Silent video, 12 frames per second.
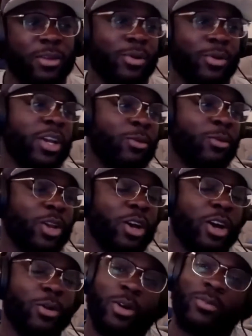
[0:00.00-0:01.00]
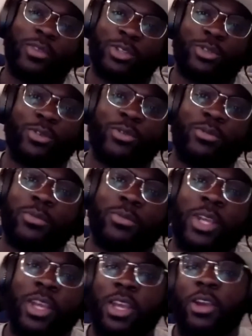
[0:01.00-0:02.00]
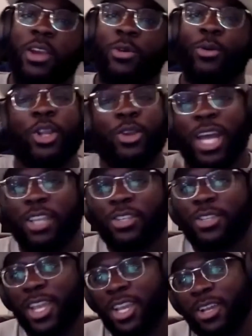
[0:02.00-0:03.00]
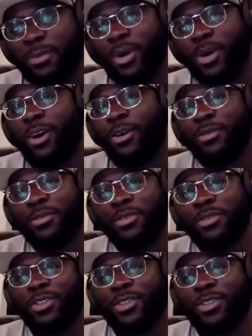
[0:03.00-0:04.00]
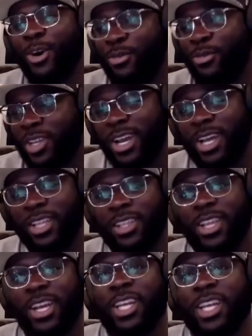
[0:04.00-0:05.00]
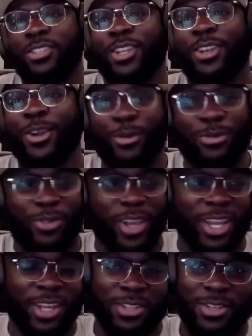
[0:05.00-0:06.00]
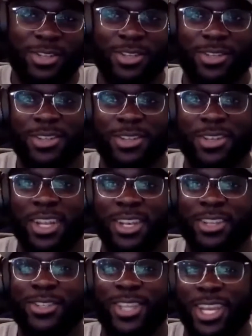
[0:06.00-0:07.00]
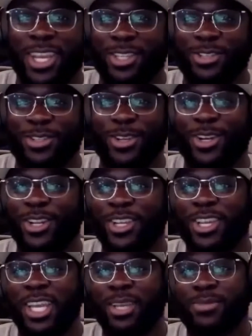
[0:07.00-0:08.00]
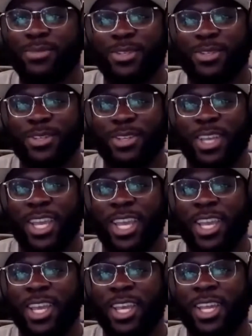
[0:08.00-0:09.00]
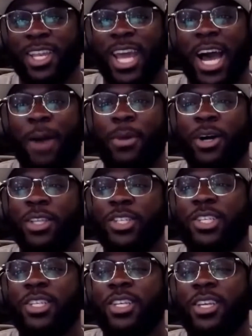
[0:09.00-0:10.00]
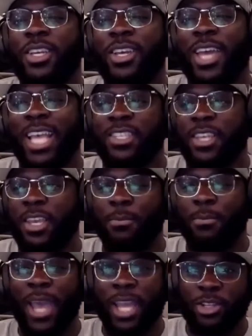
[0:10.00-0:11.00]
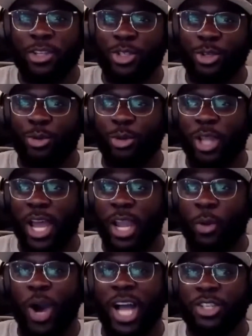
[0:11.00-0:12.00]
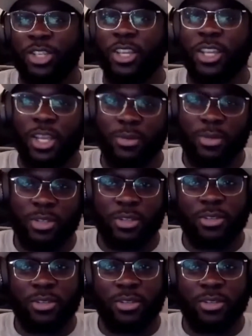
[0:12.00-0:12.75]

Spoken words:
But here we are, we're over Zoom. What do you guys think about the COVID guidelines and no fans in the stands during the games? And how much has it impacted you, like, watching the games?